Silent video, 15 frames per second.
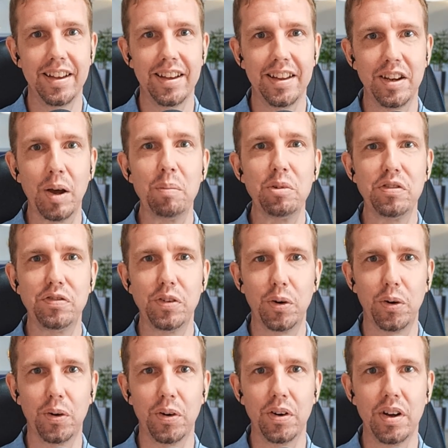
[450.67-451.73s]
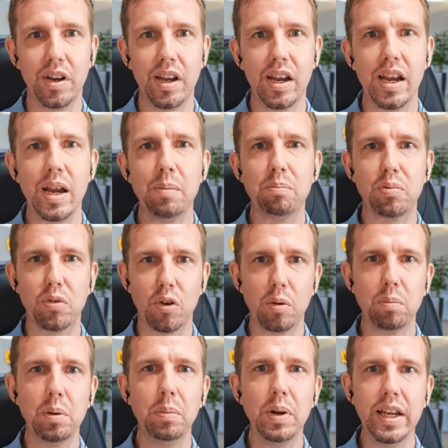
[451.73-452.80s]
Number four, it
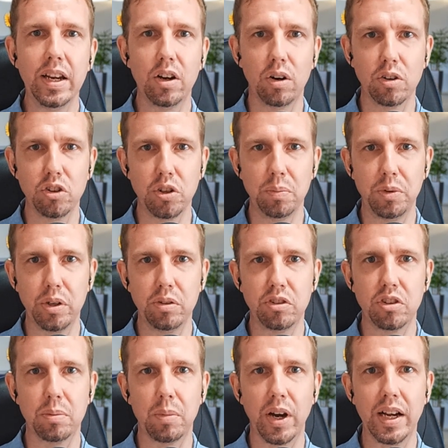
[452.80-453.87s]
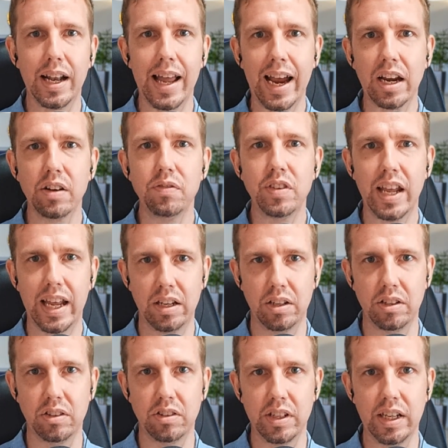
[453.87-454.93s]
probably contributes to my lack of
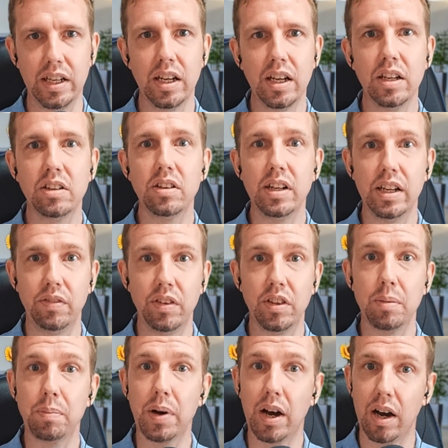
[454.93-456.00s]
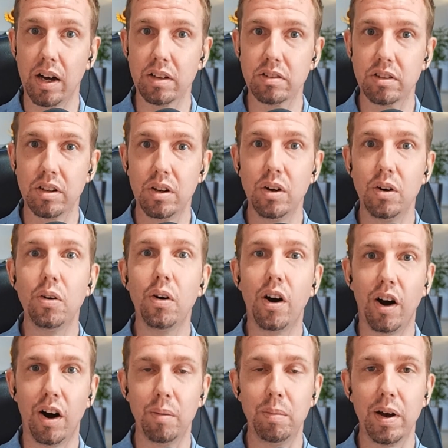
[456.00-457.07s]
tendency to live in the past or
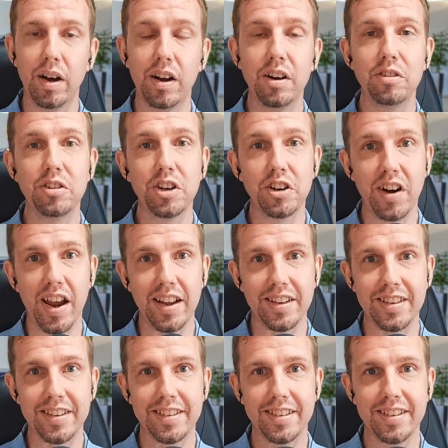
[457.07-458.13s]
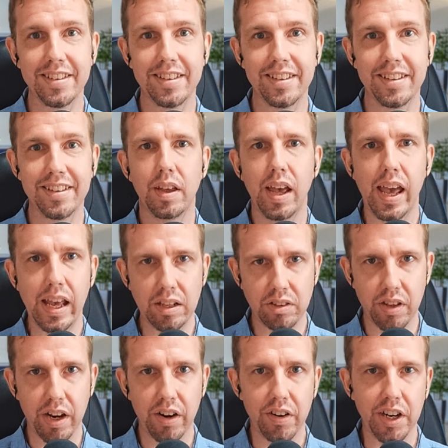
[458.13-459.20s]
harbour regret. Is
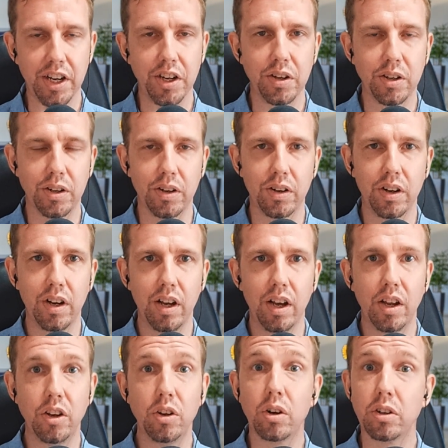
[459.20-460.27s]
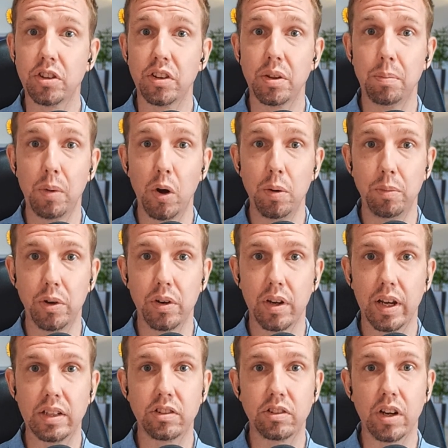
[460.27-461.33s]
there a cure? Not at the moment,
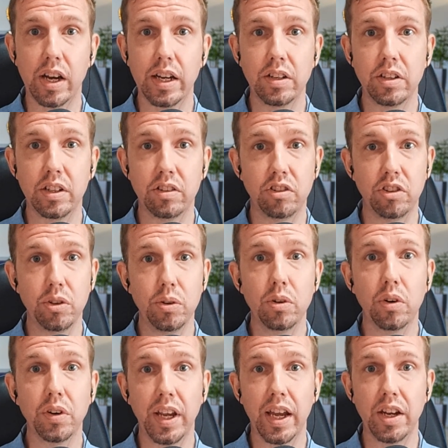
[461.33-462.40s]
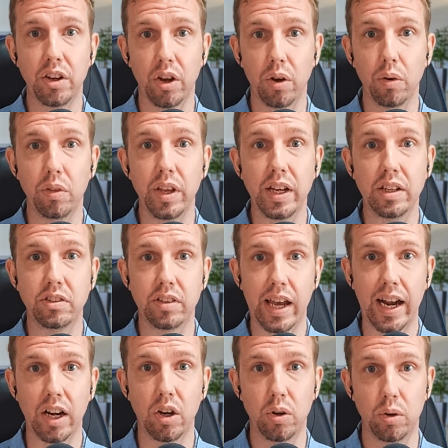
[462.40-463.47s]
and scientists do not yet know the
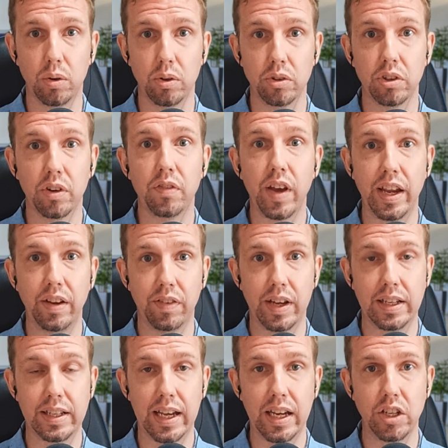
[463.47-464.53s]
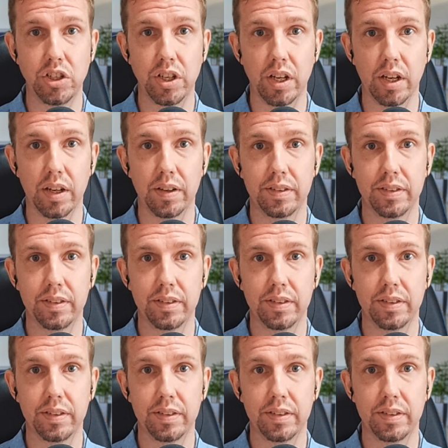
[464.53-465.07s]
exact cause of aphantasia.